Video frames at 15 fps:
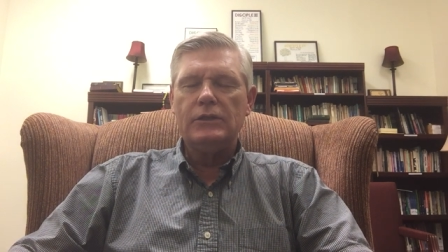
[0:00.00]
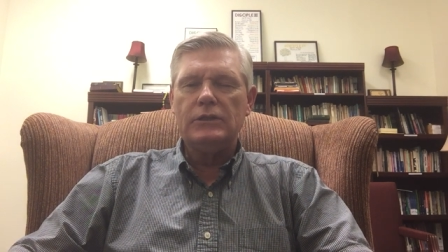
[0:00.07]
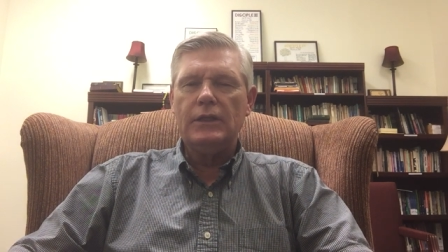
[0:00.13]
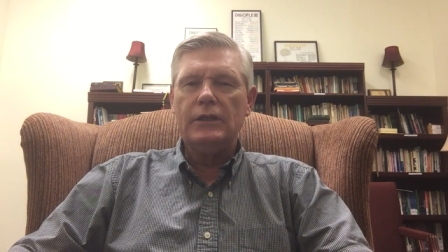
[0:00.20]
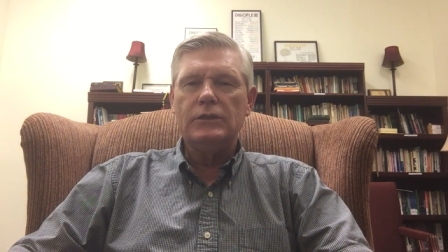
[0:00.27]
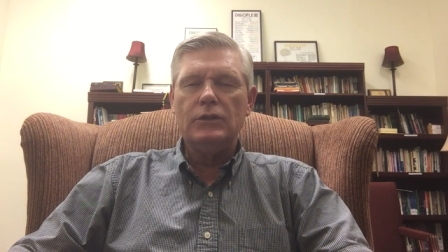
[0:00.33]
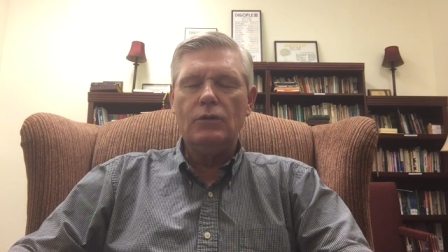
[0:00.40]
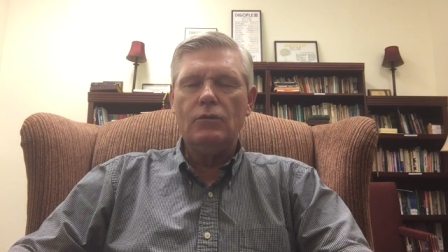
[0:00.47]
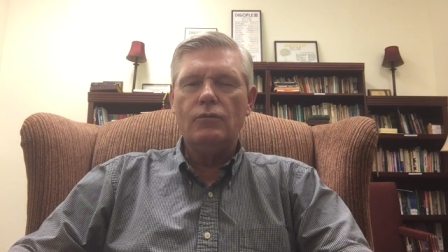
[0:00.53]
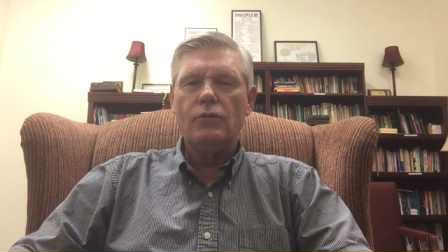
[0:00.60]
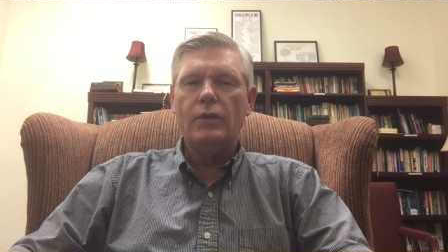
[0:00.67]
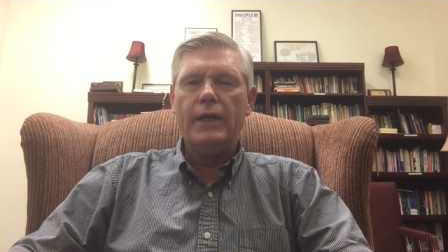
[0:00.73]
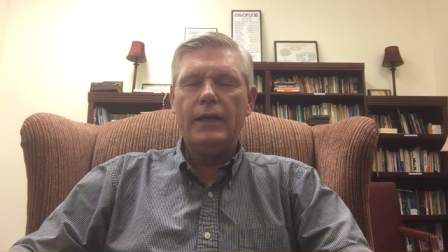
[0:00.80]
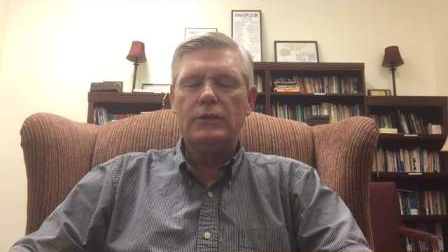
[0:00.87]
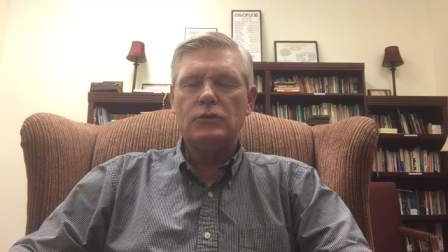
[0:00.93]
Stay tuned
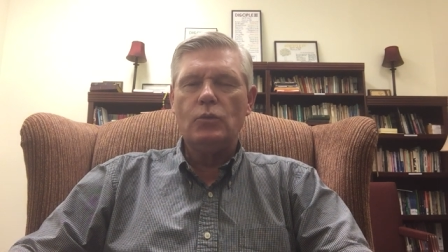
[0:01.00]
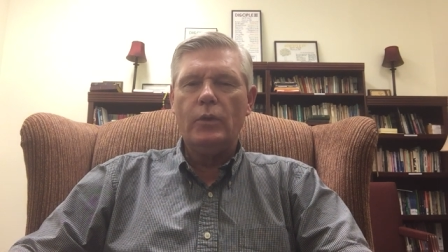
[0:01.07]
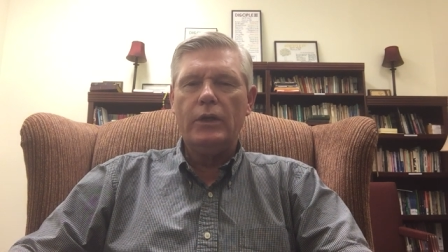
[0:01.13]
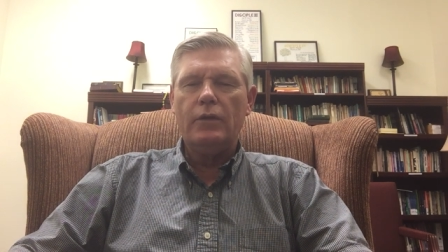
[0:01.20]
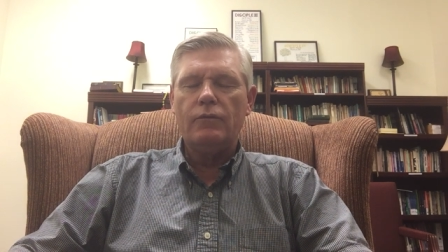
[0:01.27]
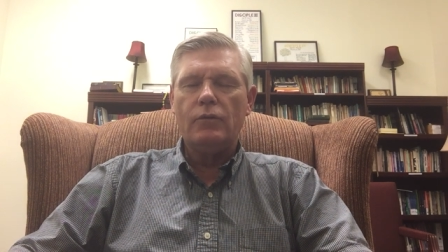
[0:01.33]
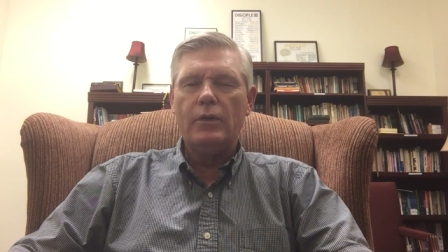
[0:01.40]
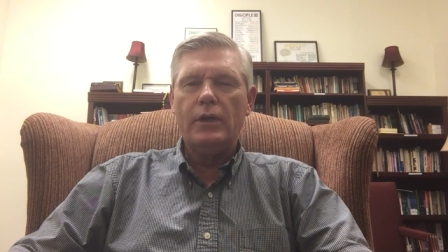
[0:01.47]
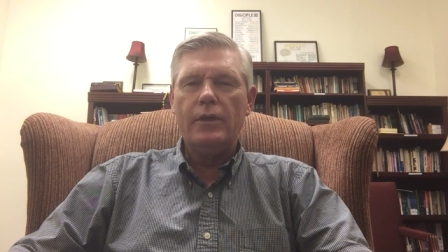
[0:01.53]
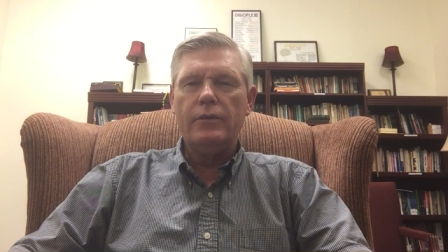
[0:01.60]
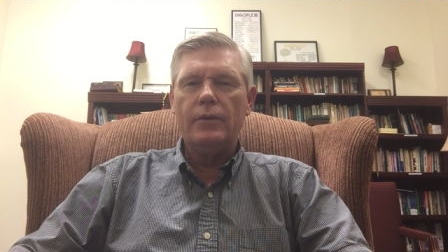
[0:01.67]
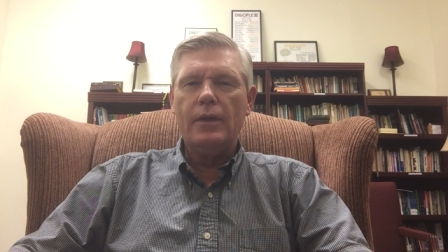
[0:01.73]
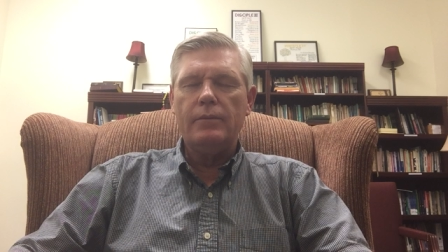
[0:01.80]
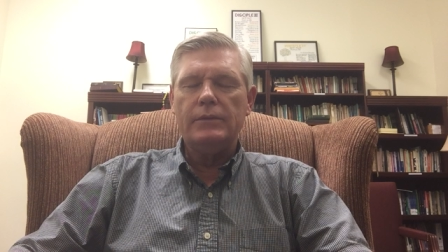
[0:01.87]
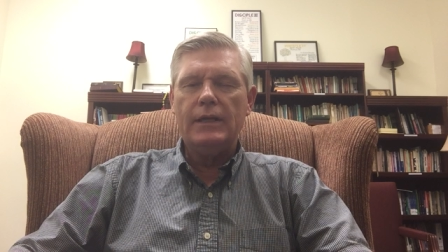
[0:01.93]
for next week for
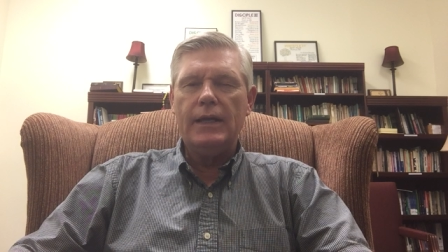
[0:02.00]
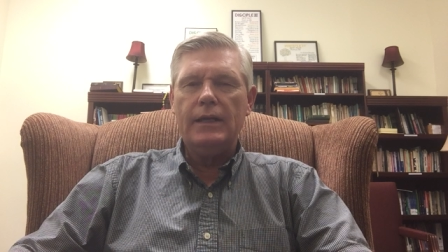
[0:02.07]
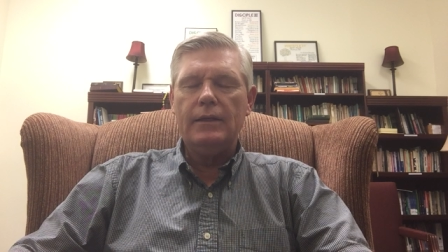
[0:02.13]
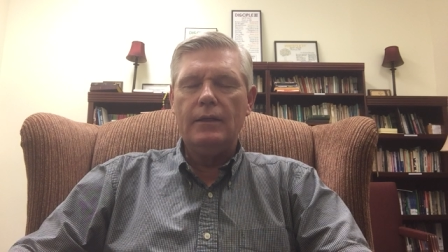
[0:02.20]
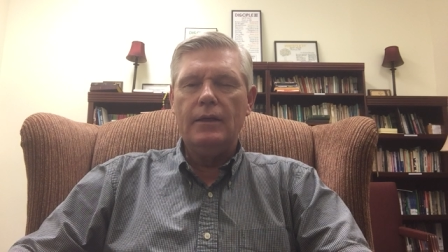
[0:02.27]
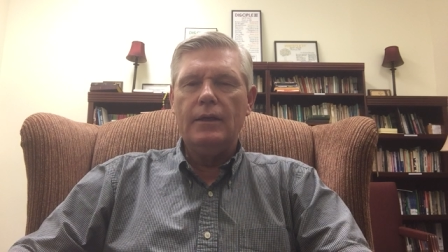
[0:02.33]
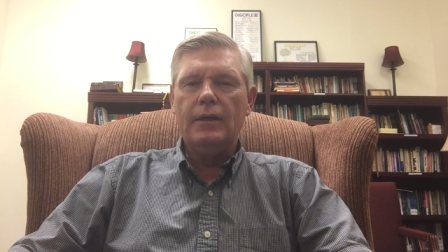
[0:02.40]
another update.